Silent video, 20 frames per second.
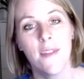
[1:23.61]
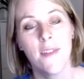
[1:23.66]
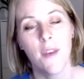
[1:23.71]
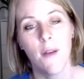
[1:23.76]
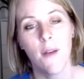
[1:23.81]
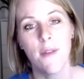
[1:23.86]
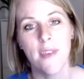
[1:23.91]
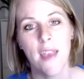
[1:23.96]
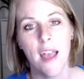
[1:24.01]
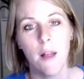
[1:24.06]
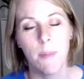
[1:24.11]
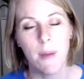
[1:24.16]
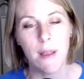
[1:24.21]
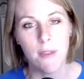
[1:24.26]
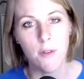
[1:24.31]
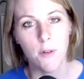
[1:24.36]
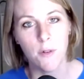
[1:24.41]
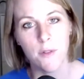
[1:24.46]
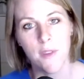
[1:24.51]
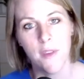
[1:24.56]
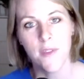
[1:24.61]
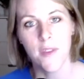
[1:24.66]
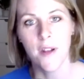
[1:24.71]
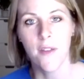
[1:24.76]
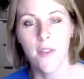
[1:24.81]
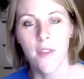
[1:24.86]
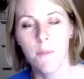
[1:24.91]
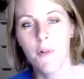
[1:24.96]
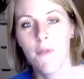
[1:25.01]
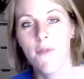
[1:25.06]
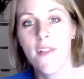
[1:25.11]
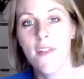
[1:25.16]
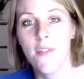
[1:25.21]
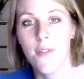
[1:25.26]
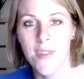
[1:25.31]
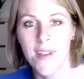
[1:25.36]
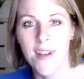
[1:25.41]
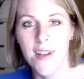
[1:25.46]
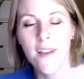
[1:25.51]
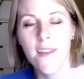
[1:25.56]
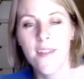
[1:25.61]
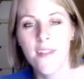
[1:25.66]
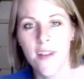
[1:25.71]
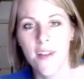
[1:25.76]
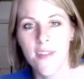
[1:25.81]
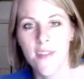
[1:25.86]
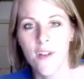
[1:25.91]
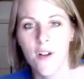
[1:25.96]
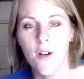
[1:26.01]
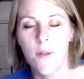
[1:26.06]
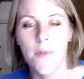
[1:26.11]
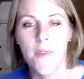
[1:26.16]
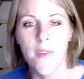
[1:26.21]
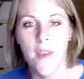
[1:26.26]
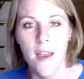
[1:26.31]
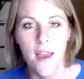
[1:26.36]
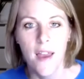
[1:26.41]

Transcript: So it's helping doctors and other professionals in high stress jobs